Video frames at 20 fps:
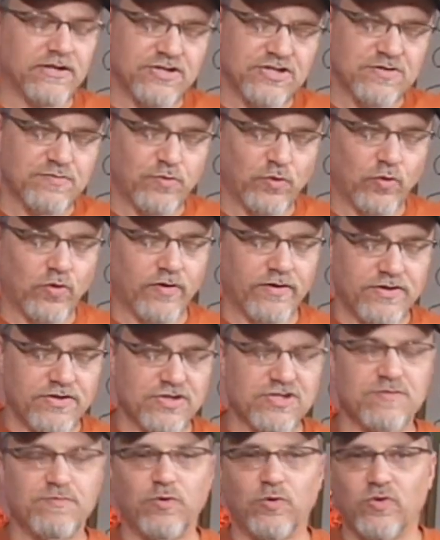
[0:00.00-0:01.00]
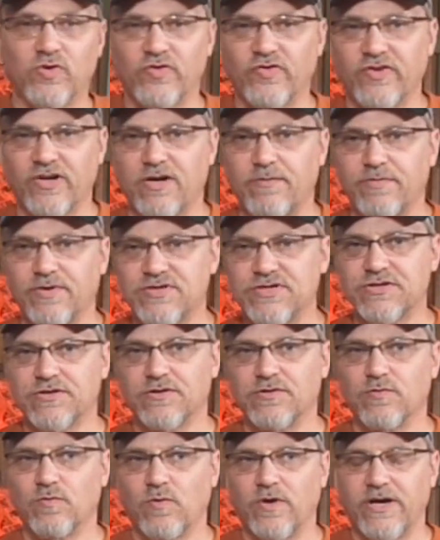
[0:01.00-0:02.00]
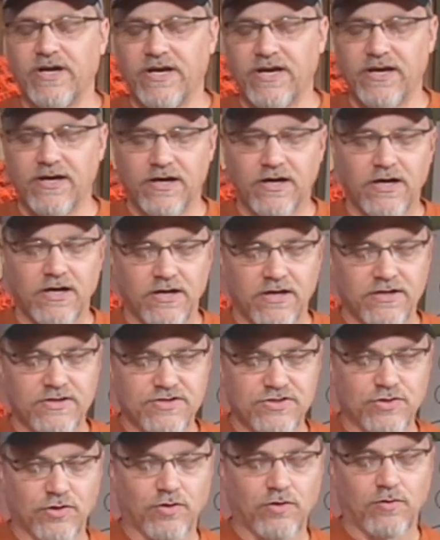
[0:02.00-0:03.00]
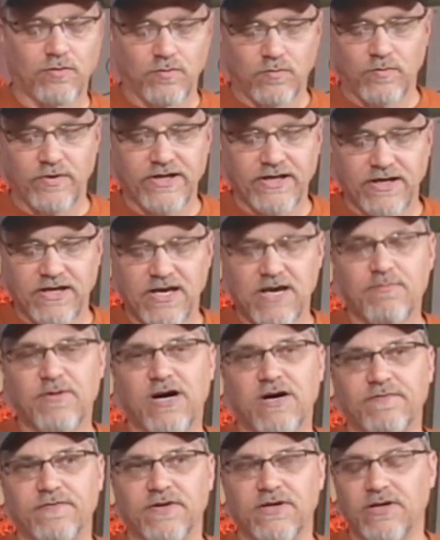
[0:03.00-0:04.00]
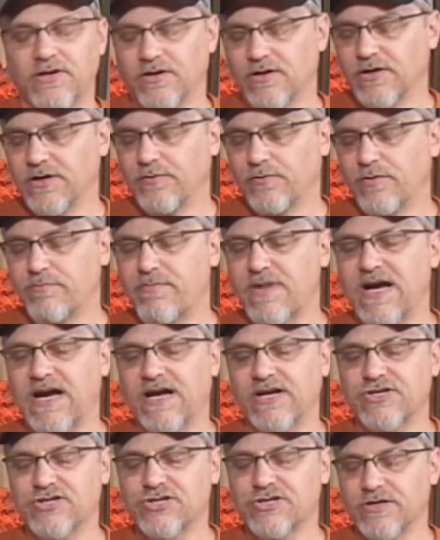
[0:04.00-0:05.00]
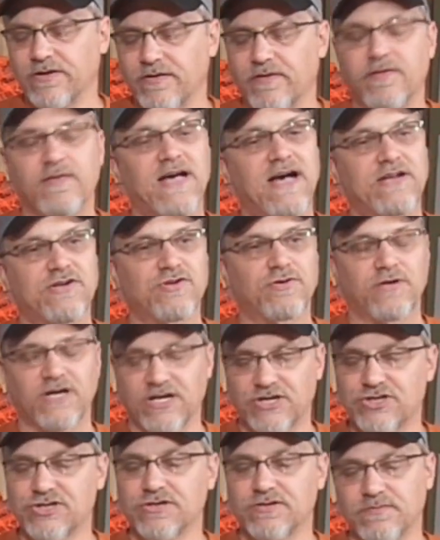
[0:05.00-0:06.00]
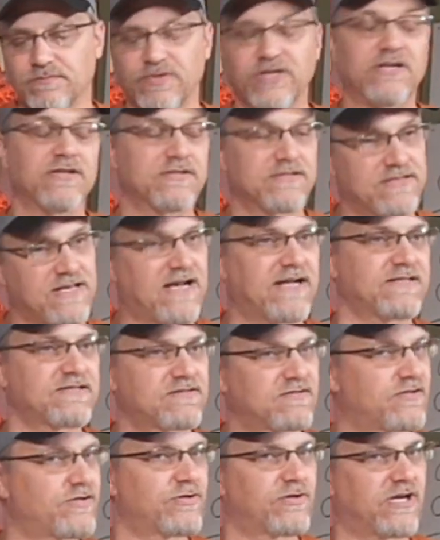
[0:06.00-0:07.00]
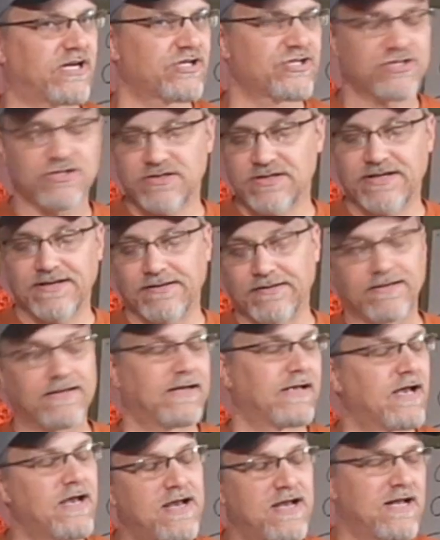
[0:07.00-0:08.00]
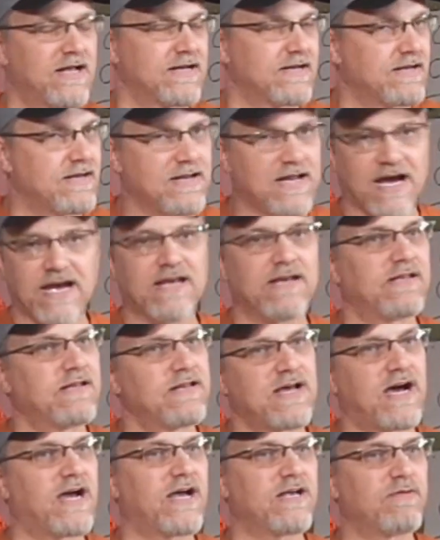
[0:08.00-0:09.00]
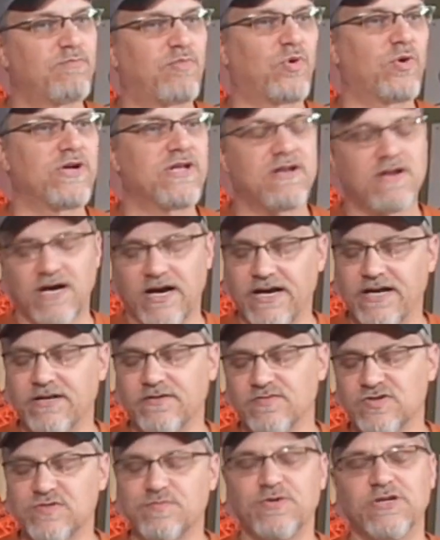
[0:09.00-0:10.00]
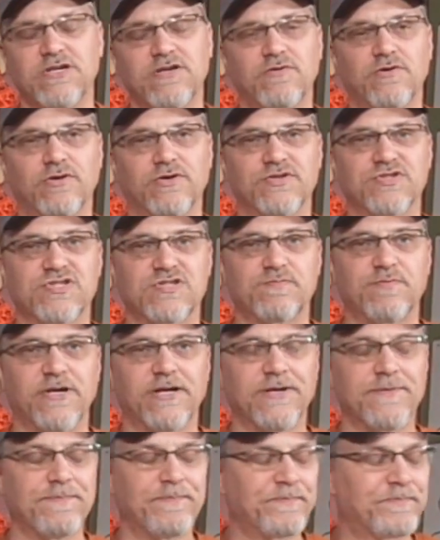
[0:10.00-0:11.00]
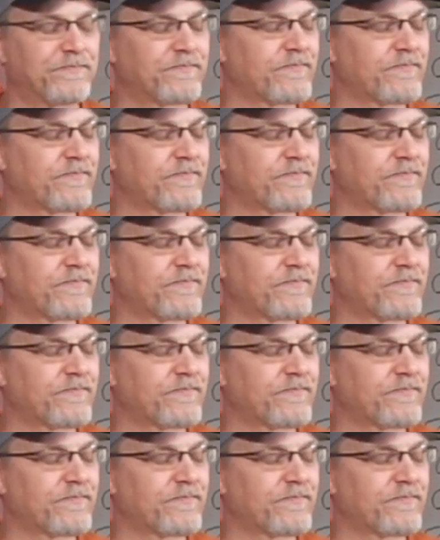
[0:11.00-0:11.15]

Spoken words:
spool these spools up a certain way, so when it came off of here, it would match that direction, because that's the direction that like 99.9% of spinning reels spin.